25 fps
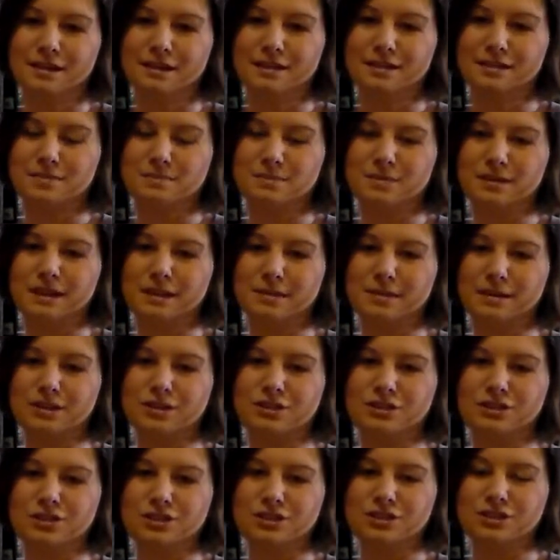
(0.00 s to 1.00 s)
it's pretty
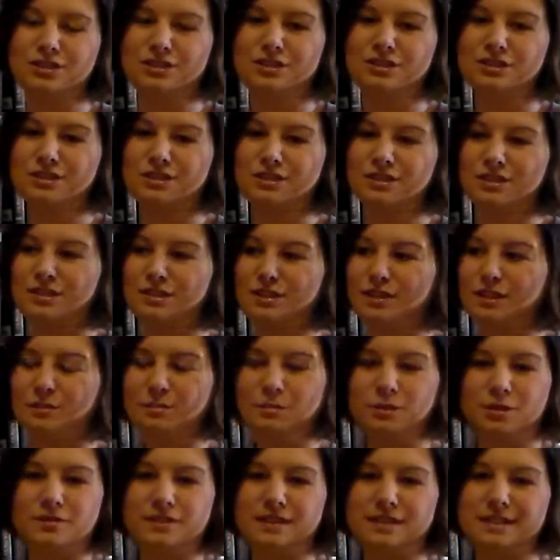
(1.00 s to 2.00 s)
much just the
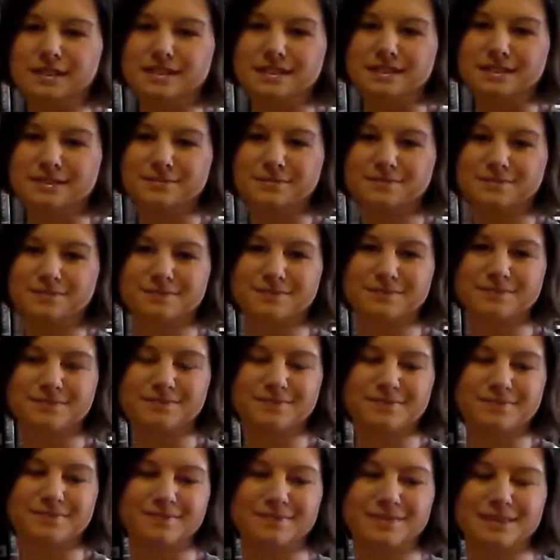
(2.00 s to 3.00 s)
movies.
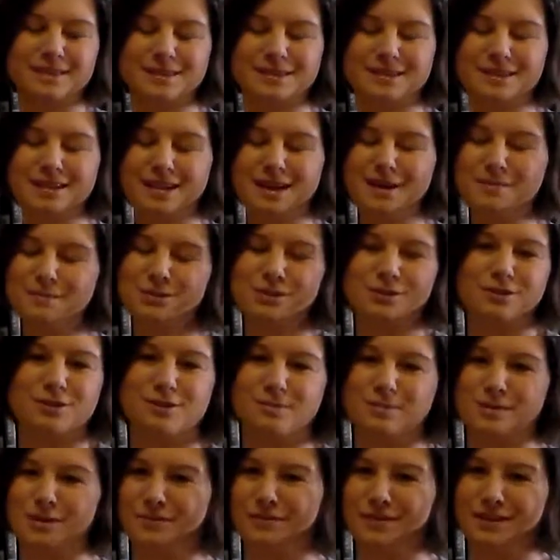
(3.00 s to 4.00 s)
I'm sure
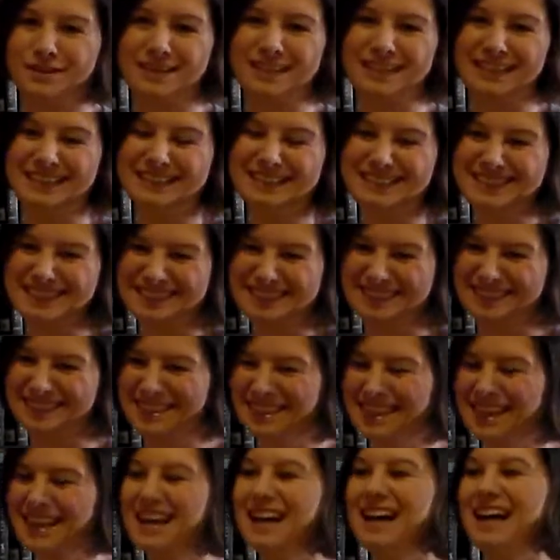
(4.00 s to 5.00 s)
it'll be fun.
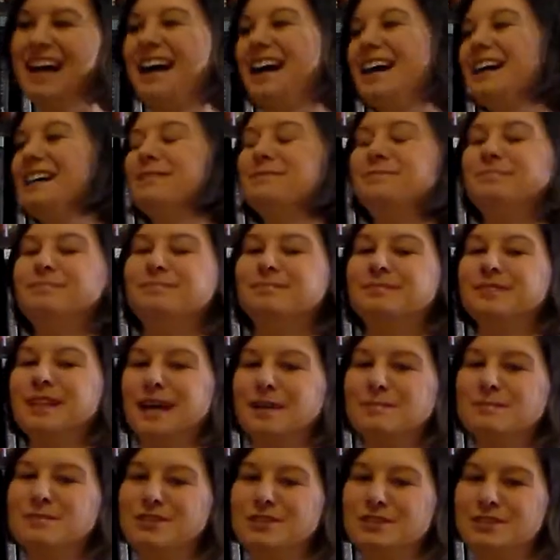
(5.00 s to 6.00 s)
Um,
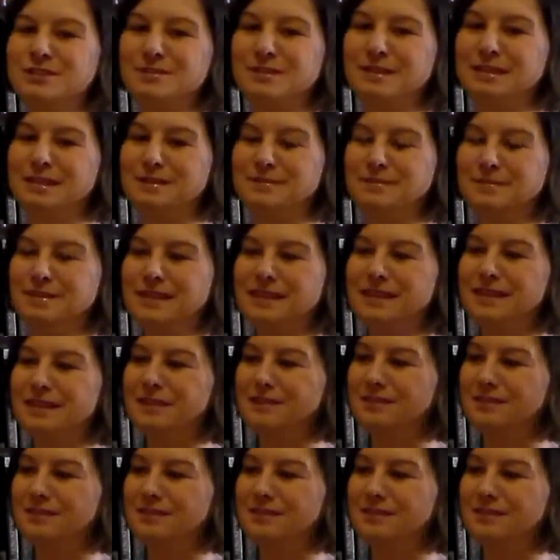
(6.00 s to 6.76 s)
I'm just doing a bit